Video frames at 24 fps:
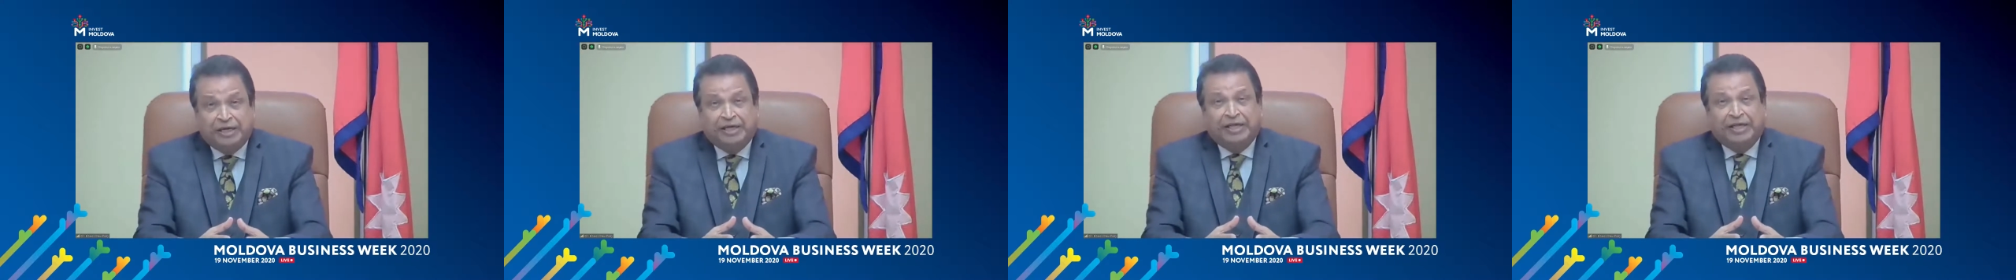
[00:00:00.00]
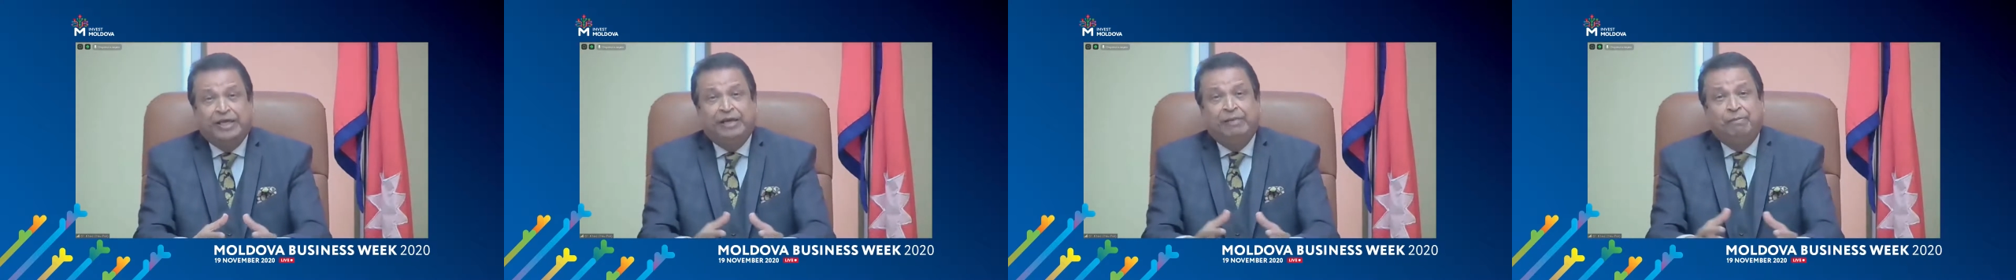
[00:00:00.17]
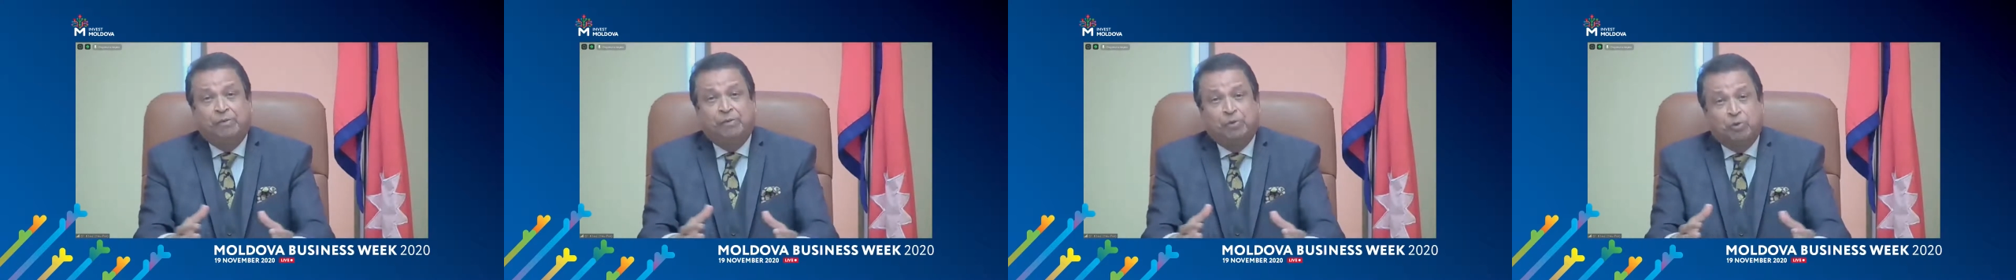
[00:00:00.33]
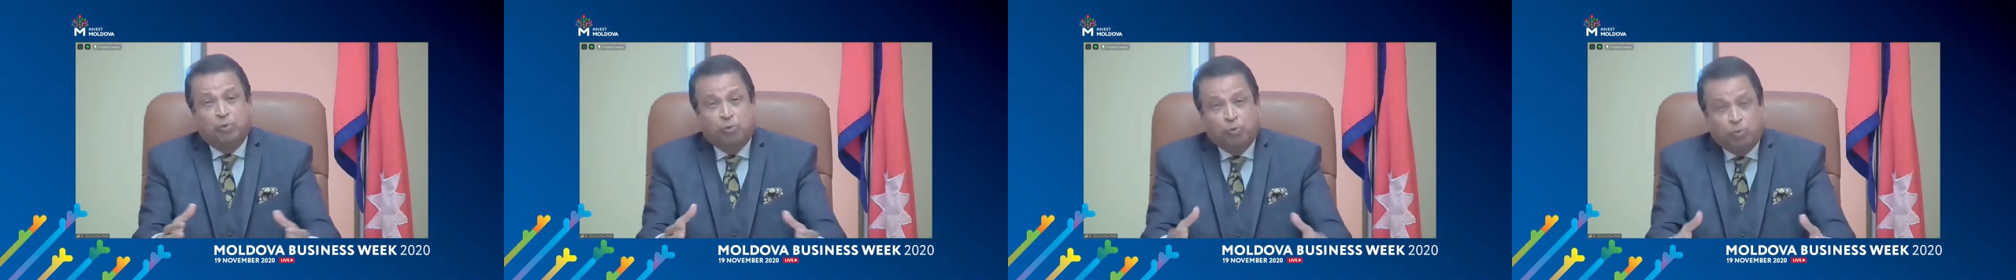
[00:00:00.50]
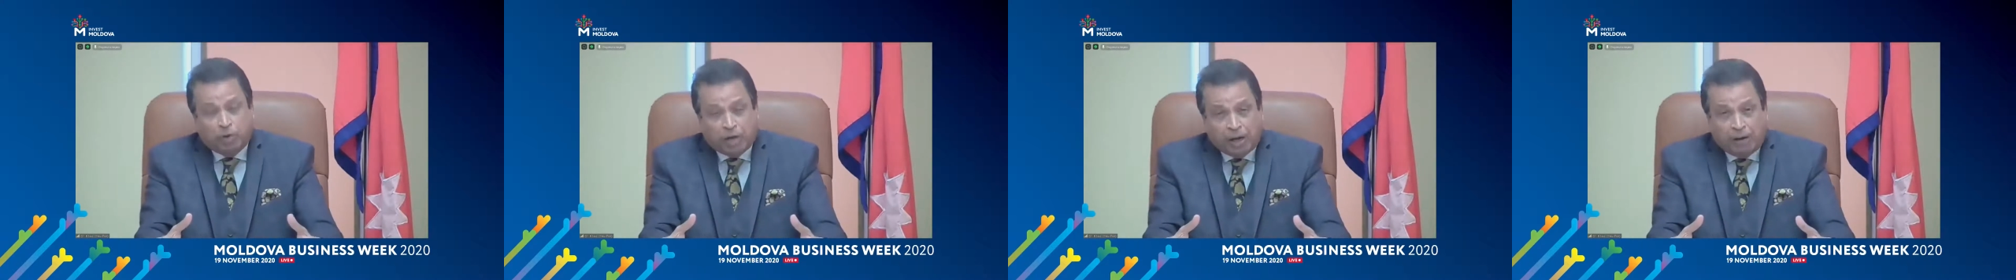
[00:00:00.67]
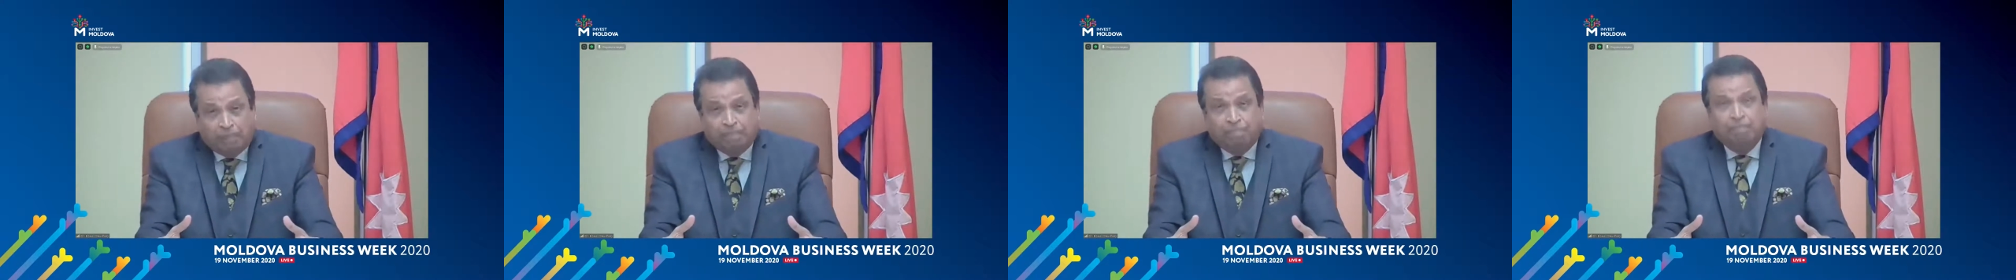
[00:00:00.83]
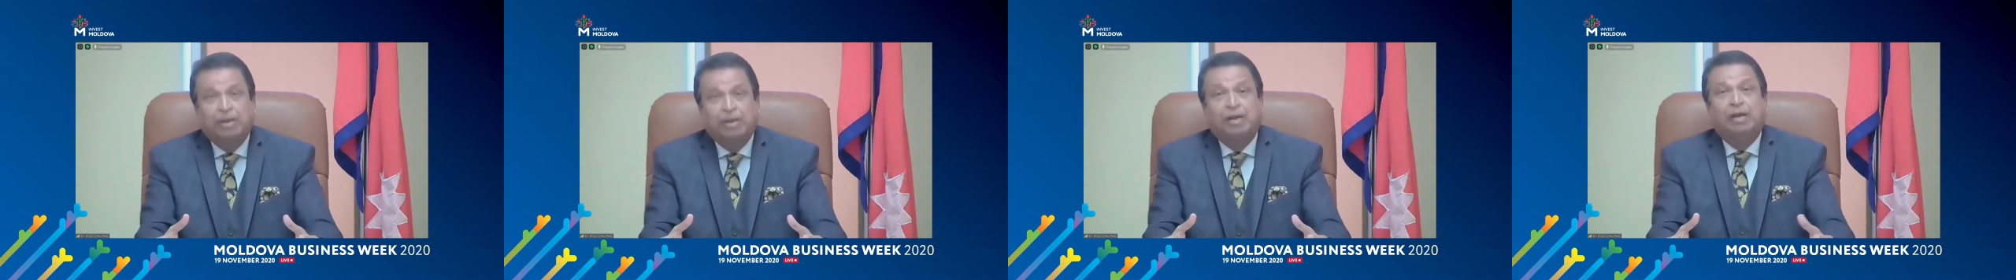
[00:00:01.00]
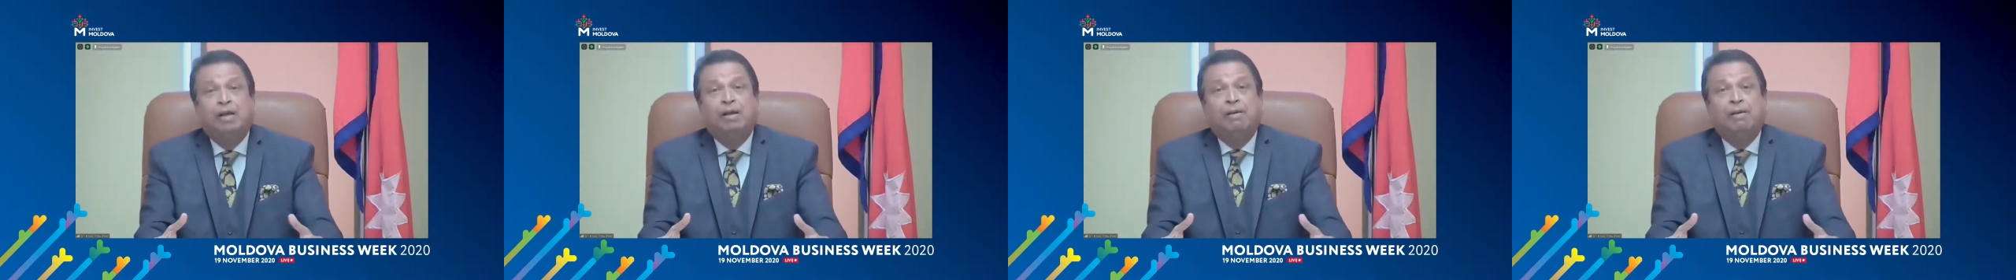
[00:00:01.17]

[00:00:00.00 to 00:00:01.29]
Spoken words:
team to come